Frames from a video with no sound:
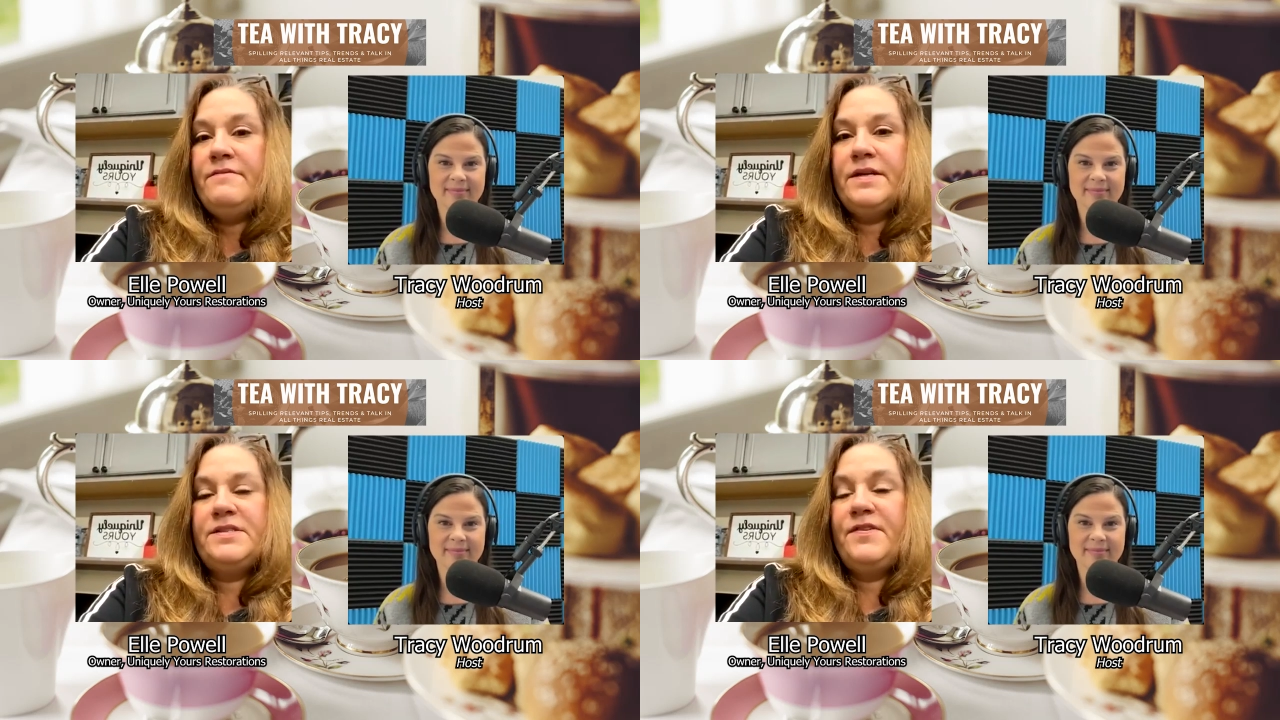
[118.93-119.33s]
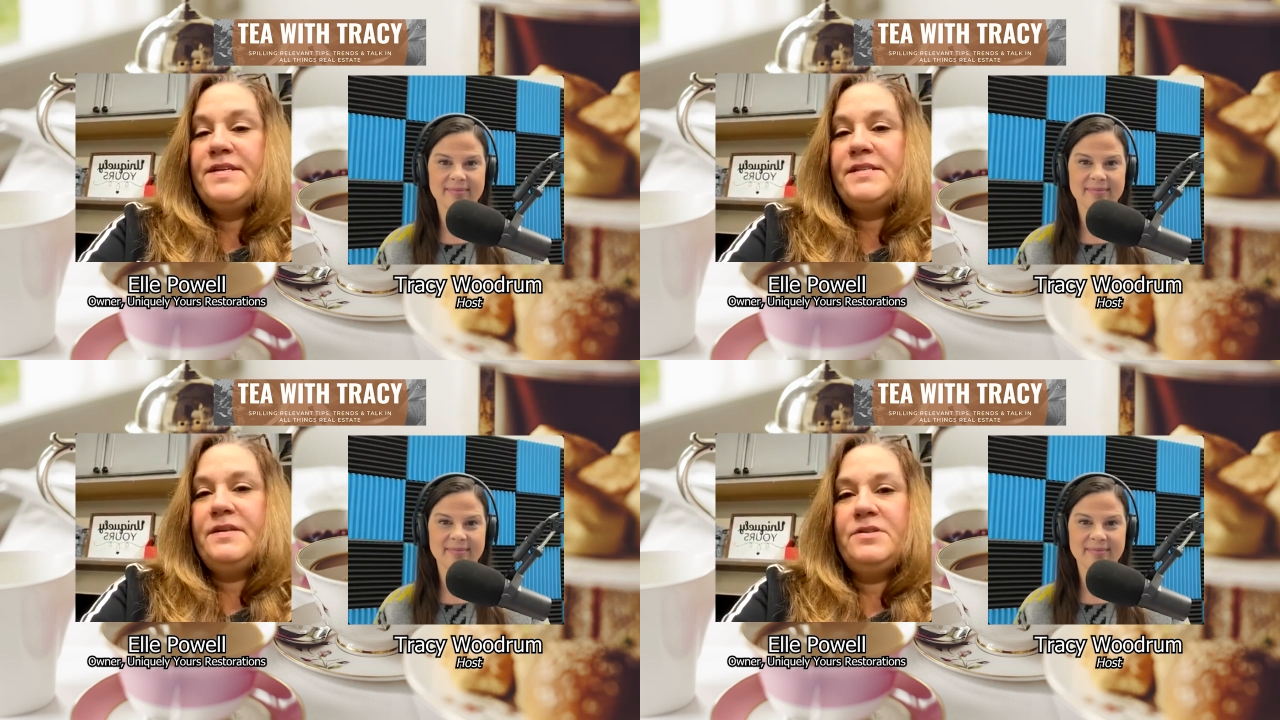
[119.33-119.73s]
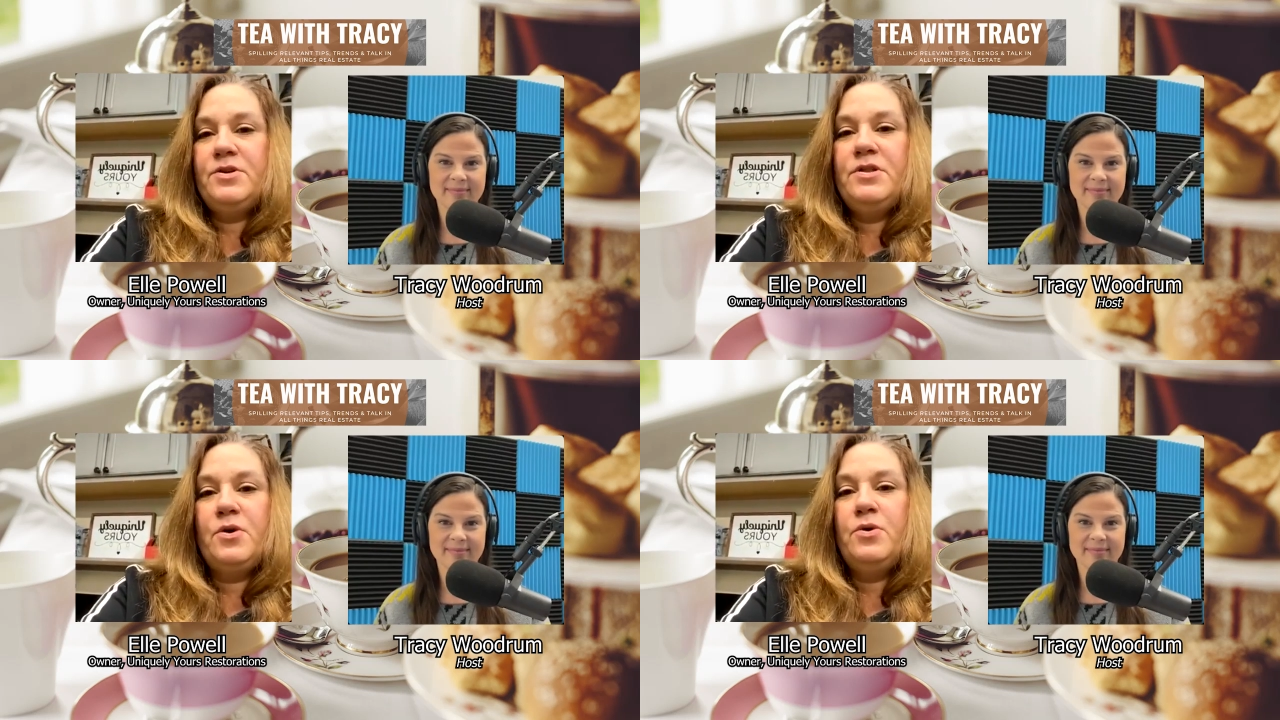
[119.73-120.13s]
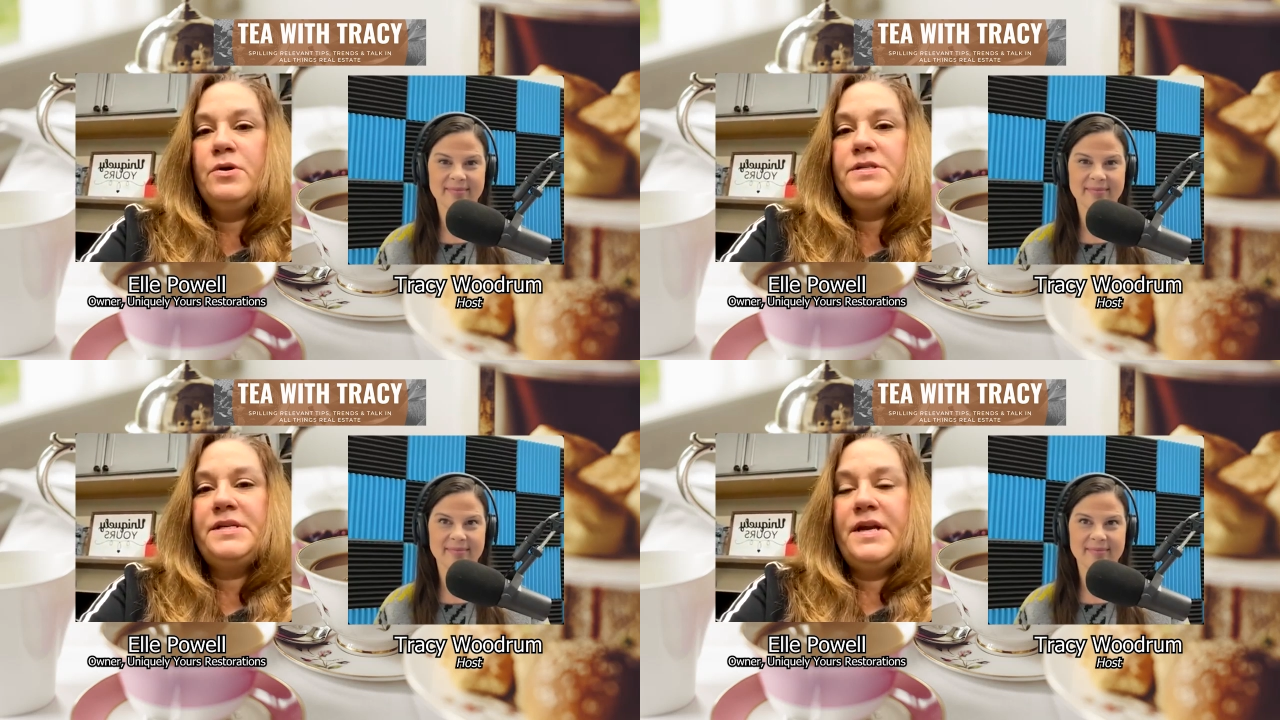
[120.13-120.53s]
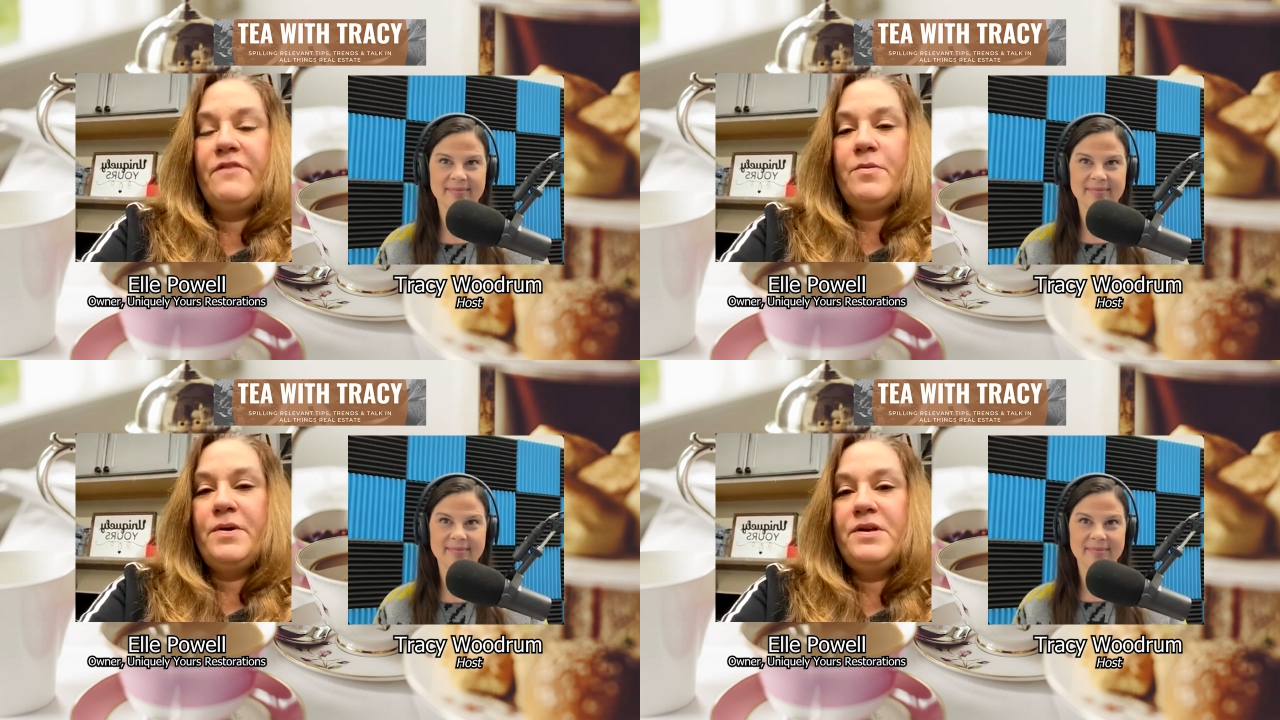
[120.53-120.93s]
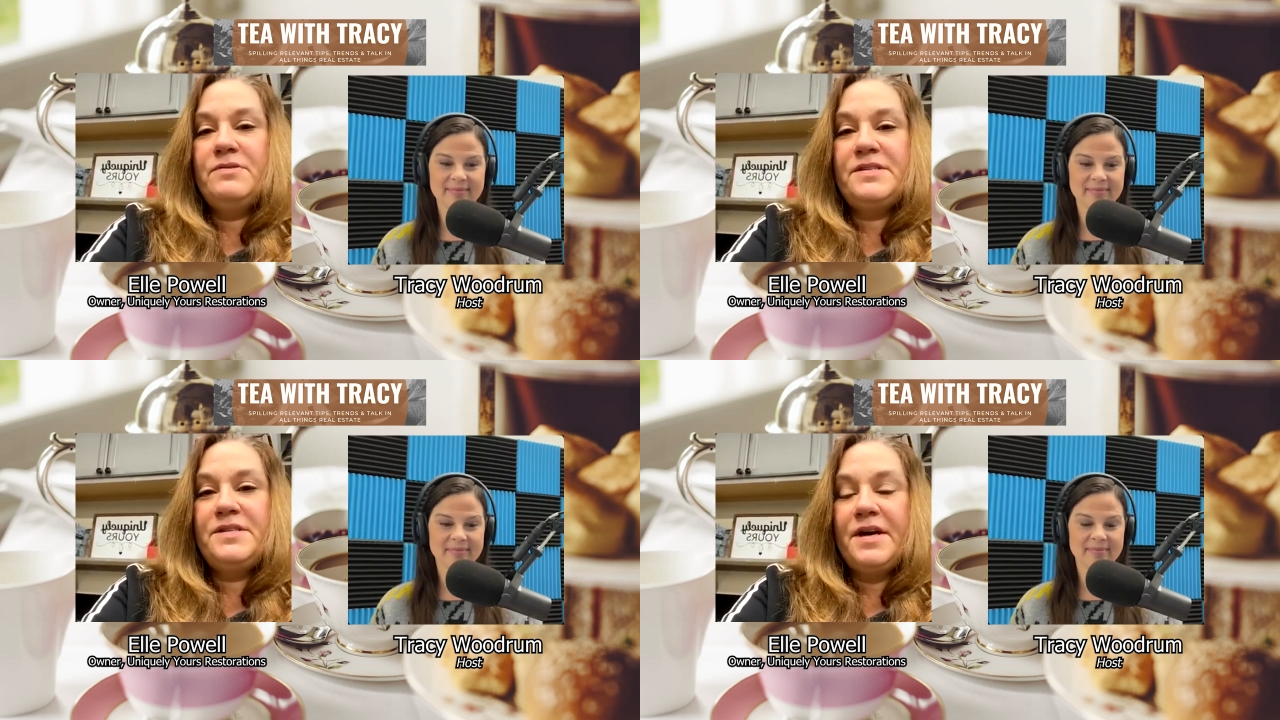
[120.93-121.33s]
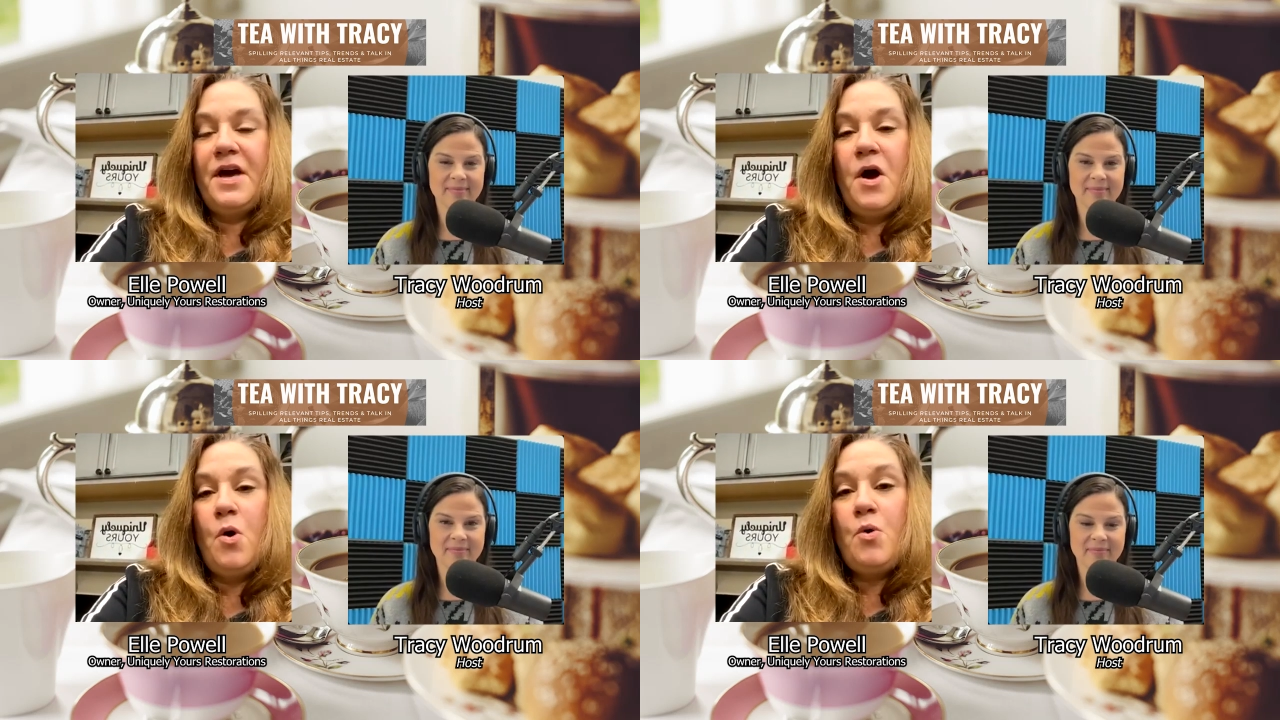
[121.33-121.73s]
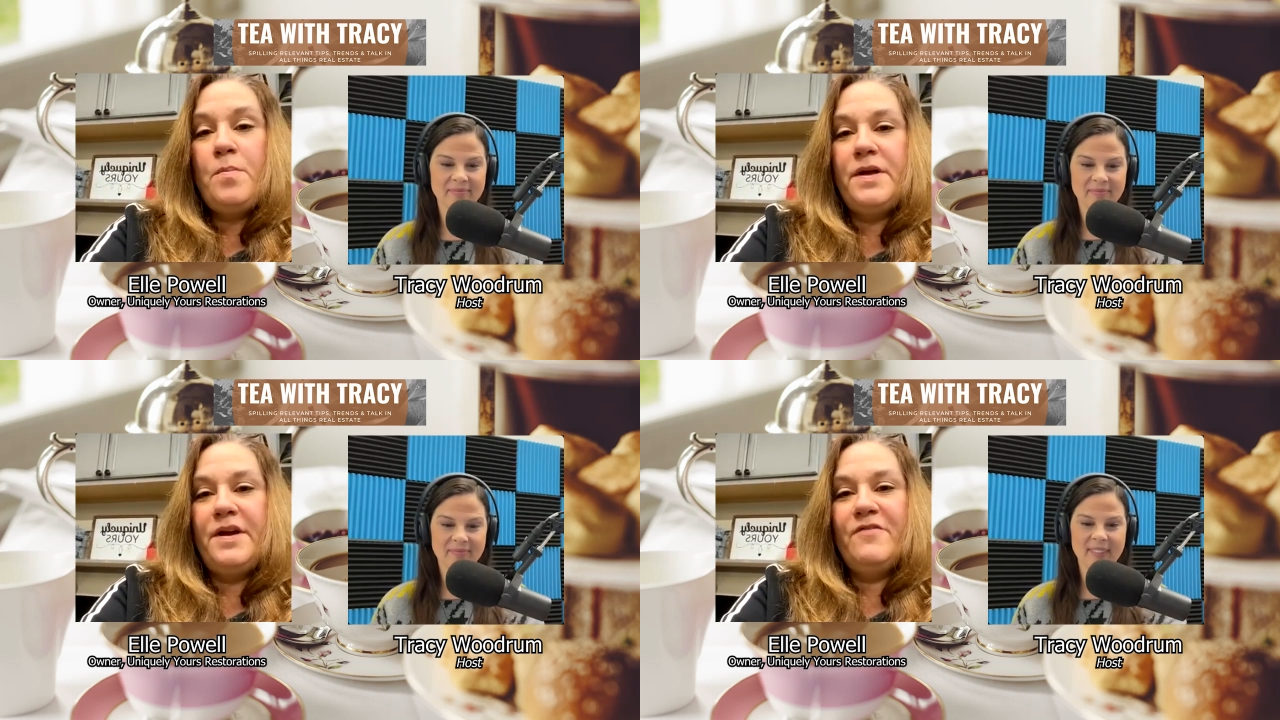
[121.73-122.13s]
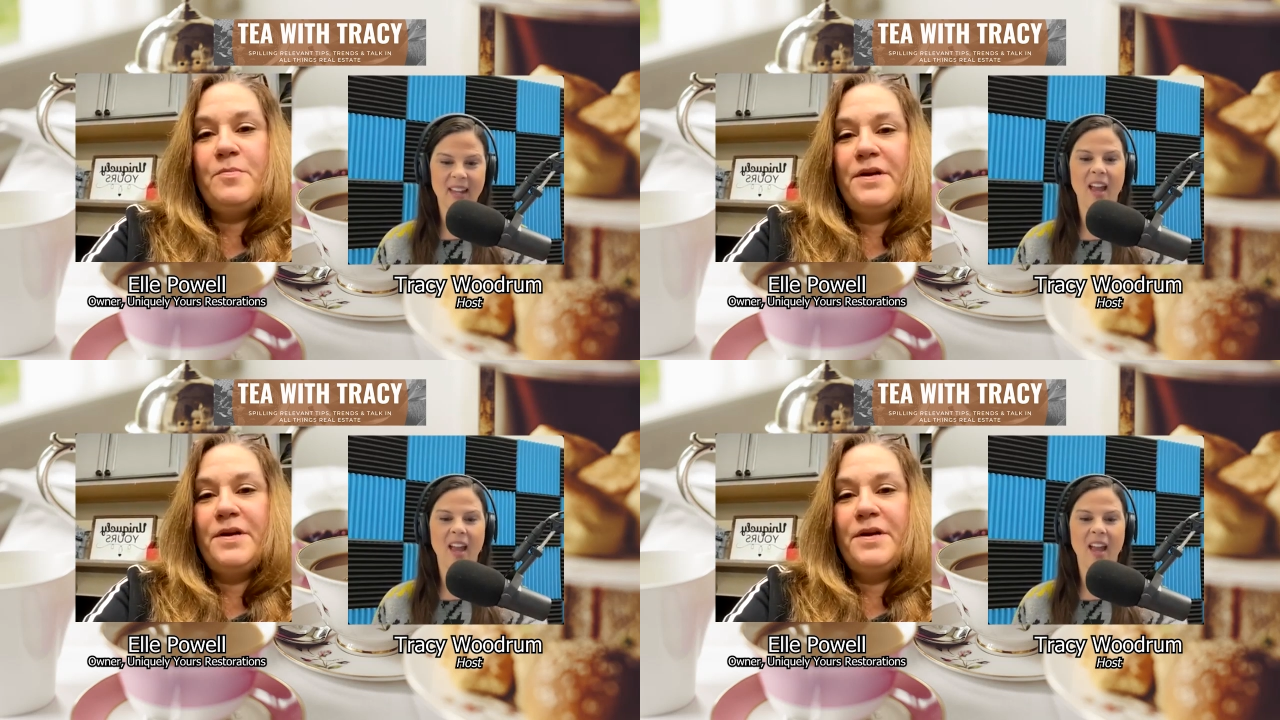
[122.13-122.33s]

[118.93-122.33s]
Speaker 1: they let's face it during the quarantine everybody was stuck at home and